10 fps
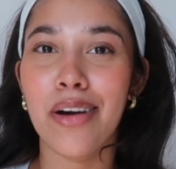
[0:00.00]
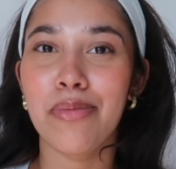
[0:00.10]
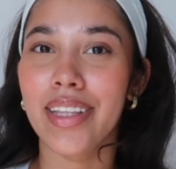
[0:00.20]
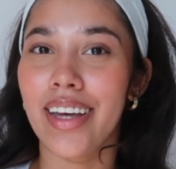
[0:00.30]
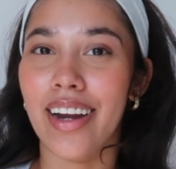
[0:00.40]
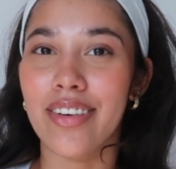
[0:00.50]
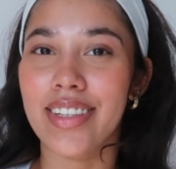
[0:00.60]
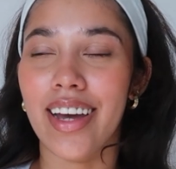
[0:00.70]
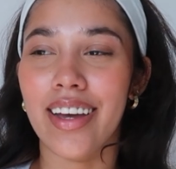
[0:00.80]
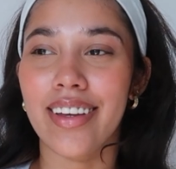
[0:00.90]
But then I was
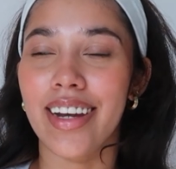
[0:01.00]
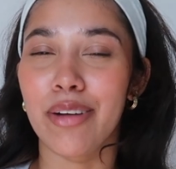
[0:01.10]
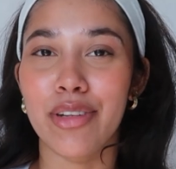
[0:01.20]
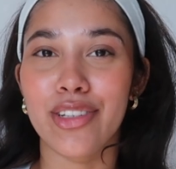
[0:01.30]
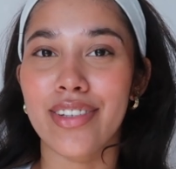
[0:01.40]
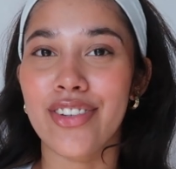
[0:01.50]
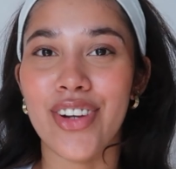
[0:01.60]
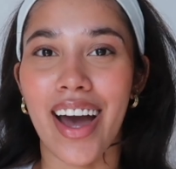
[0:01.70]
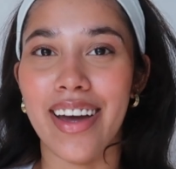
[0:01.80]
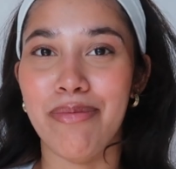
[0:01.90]
like, let me just
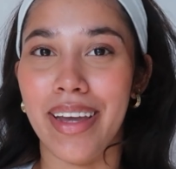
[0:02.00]
try and